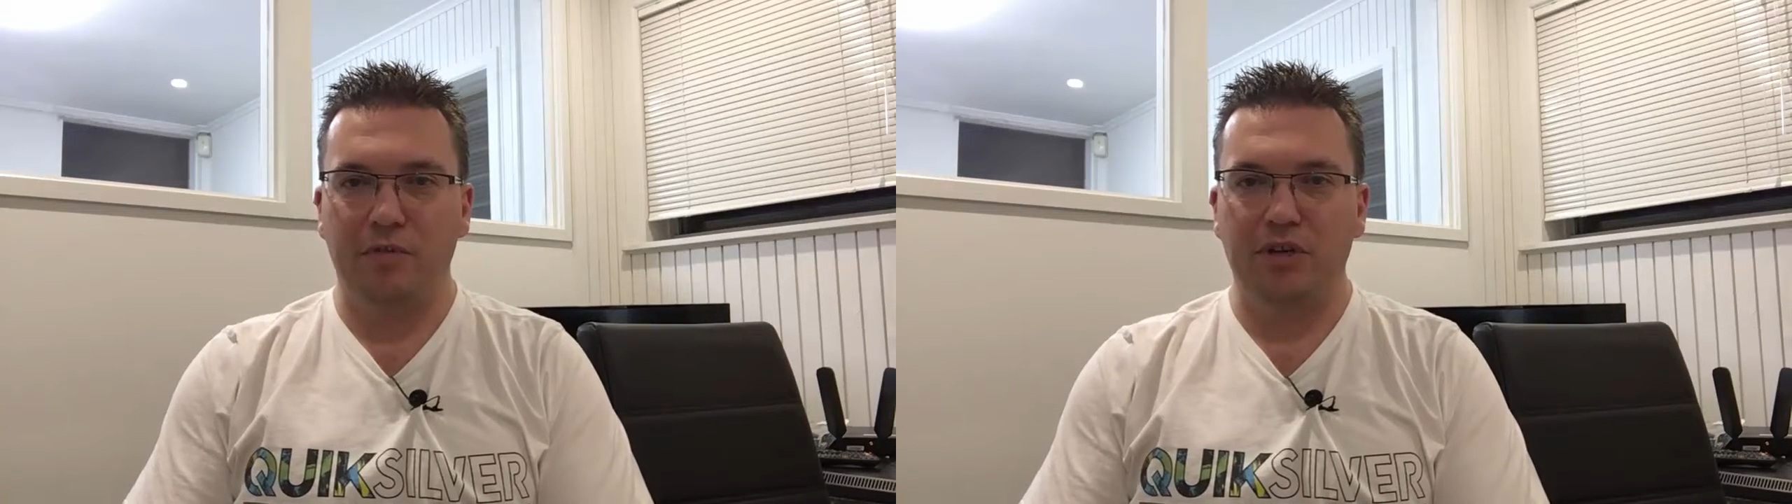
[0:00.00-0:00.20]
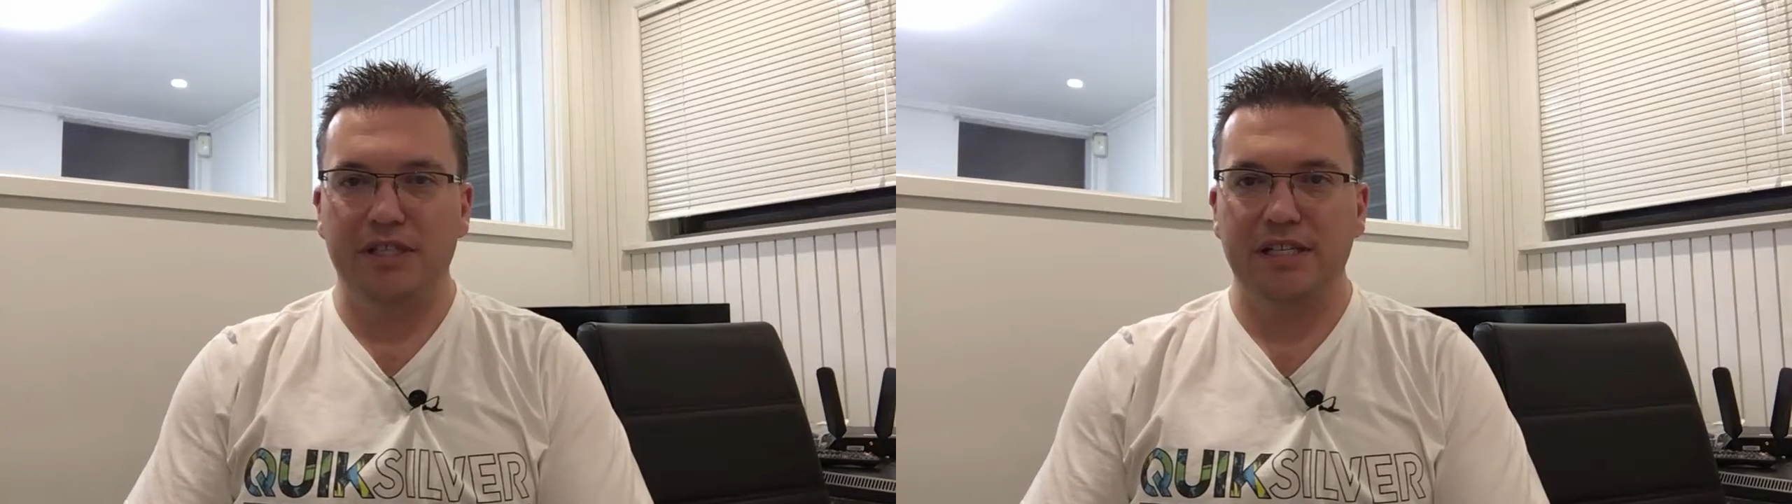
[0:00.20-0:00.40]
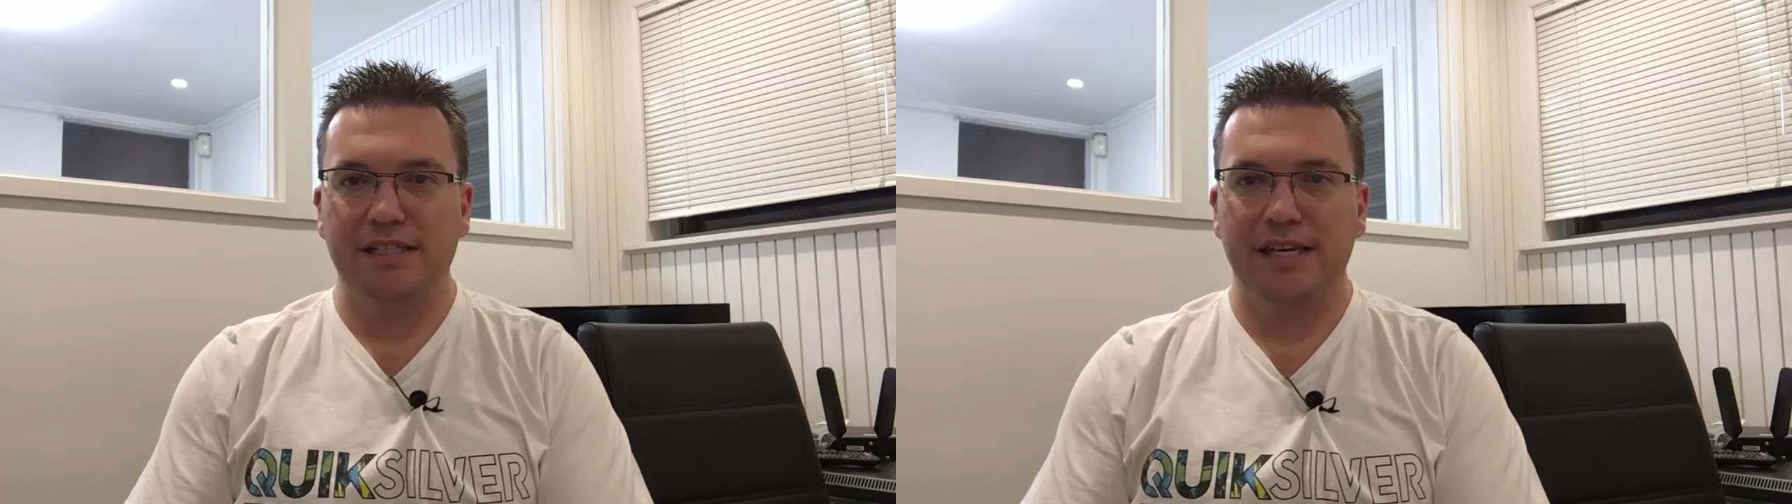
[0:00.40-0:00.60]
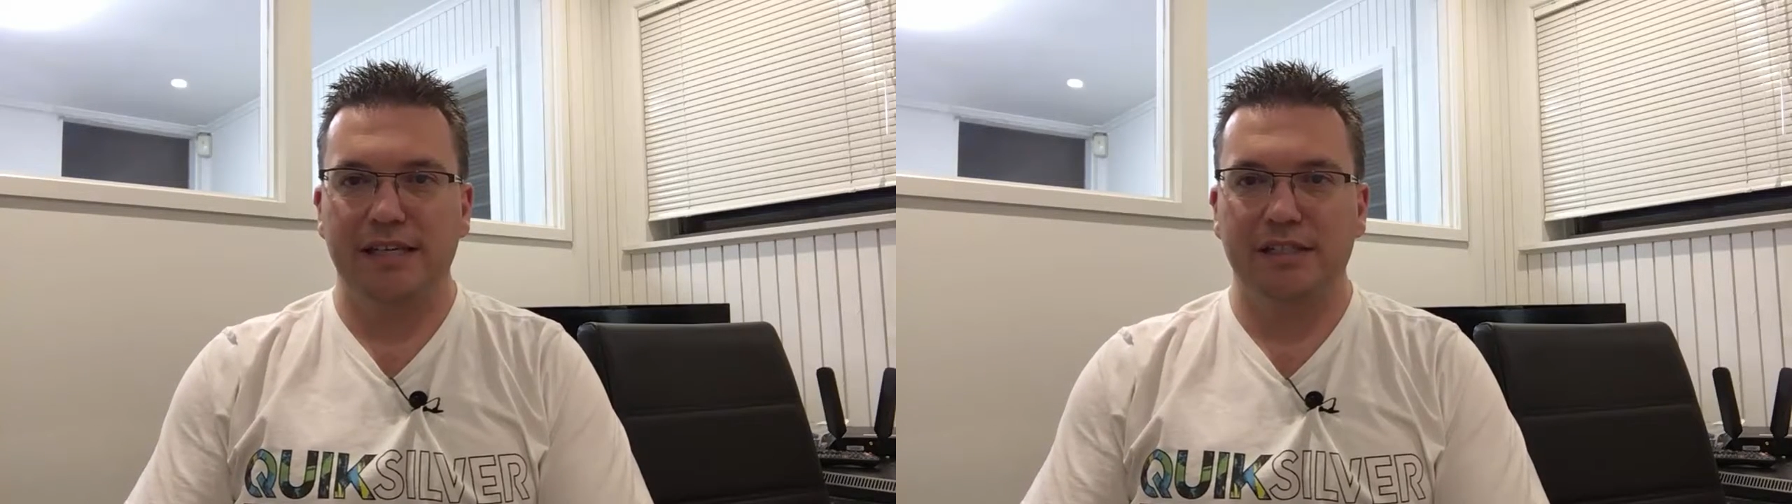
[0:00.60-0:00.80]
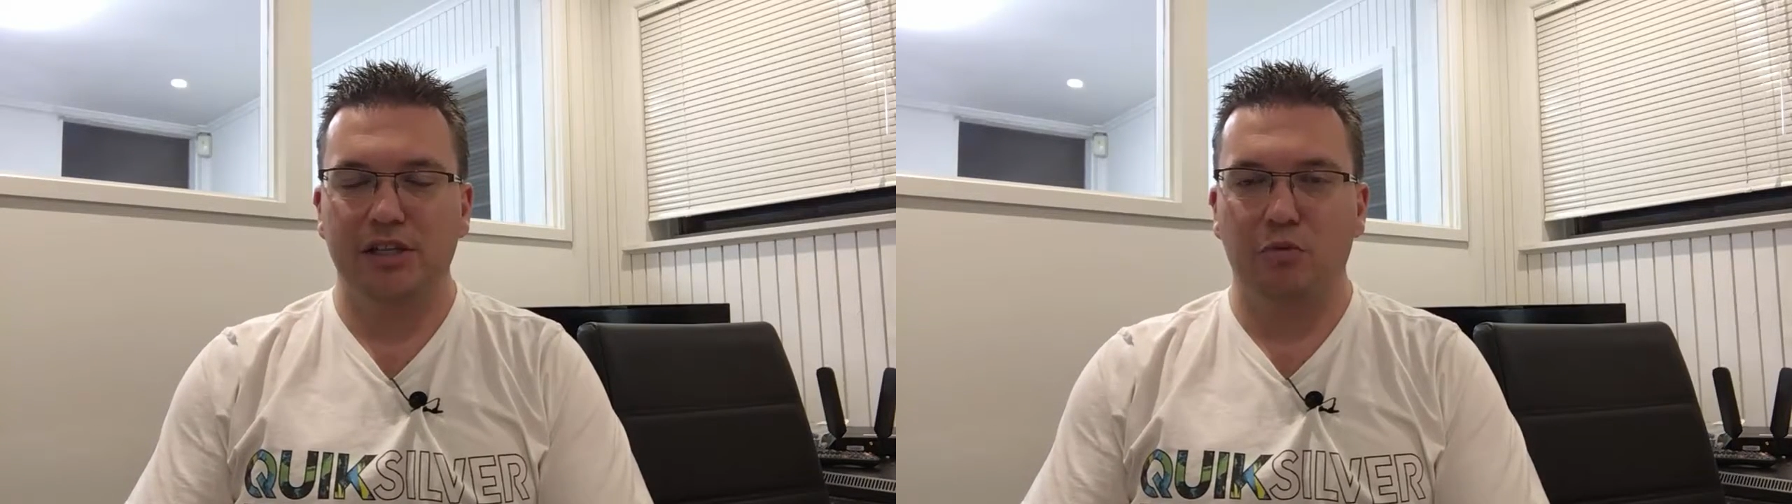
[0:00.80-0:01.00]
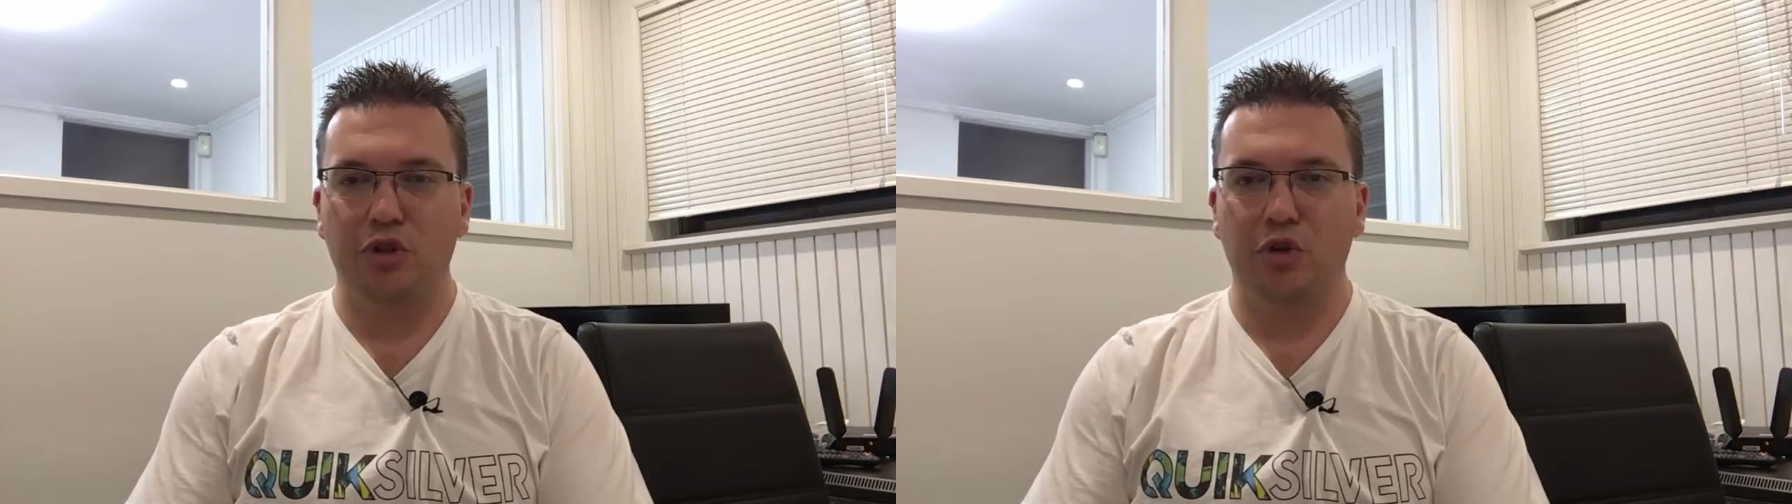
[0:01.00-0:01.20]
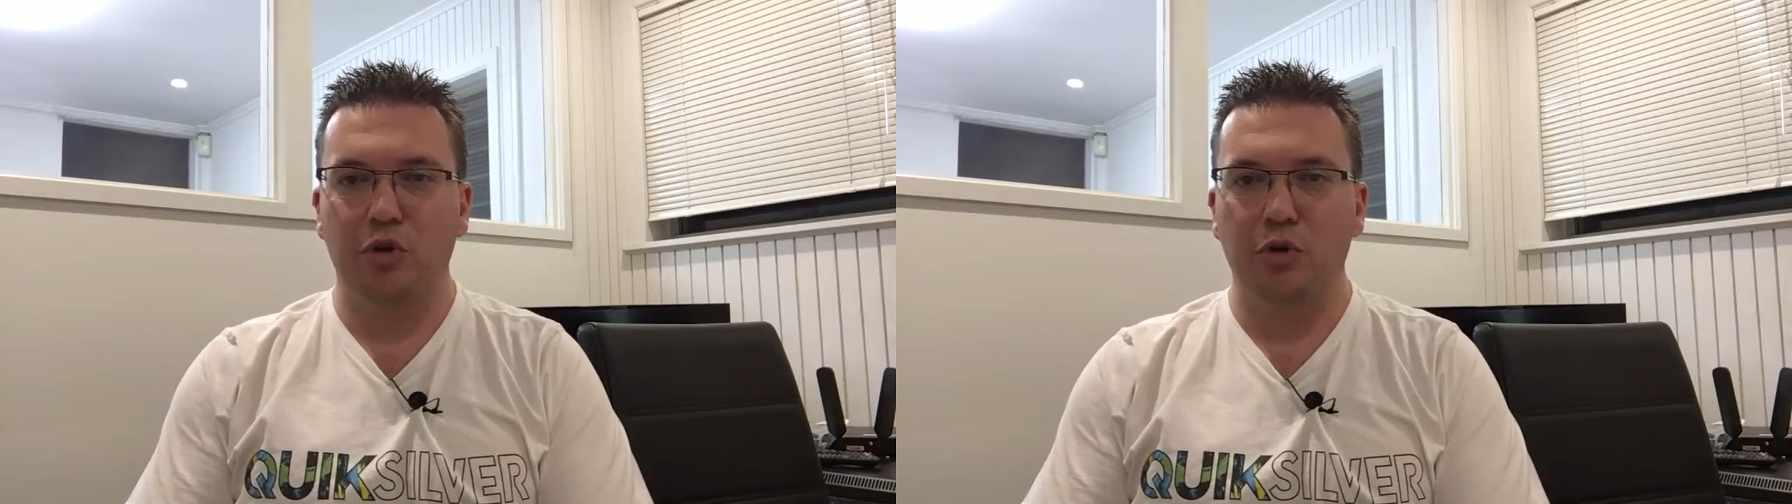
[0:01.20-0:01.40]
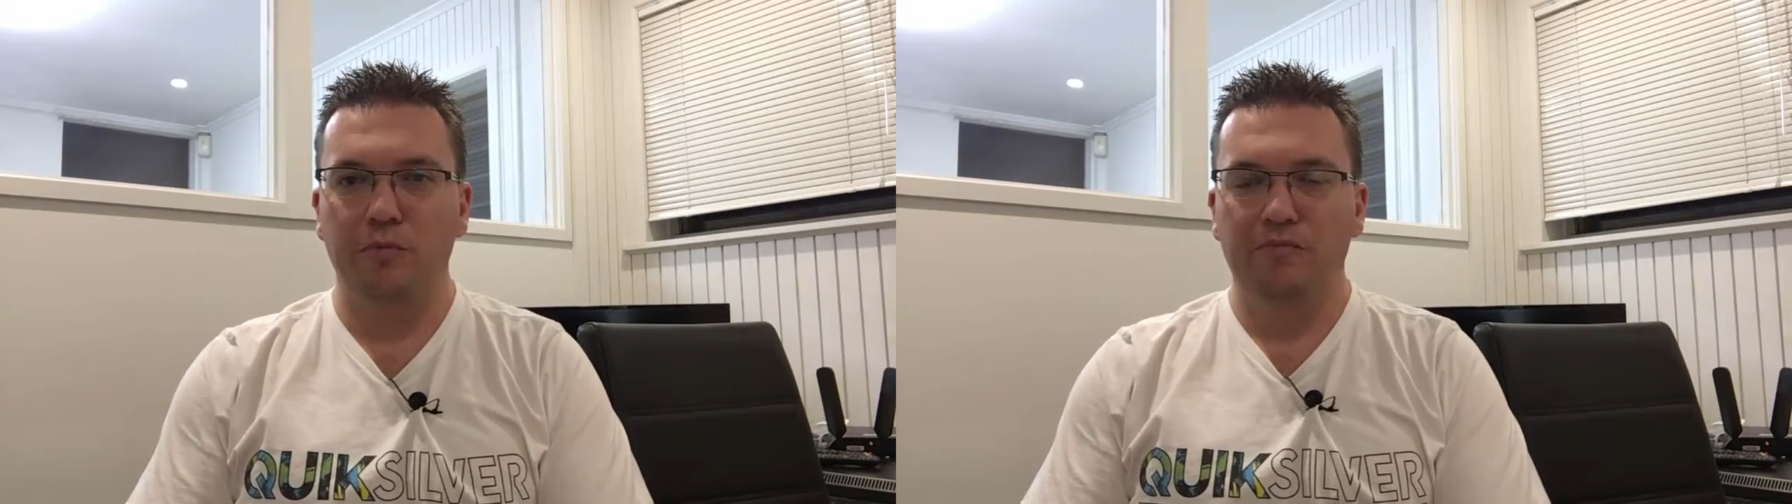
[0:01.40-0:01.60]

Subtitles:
the business, and someone who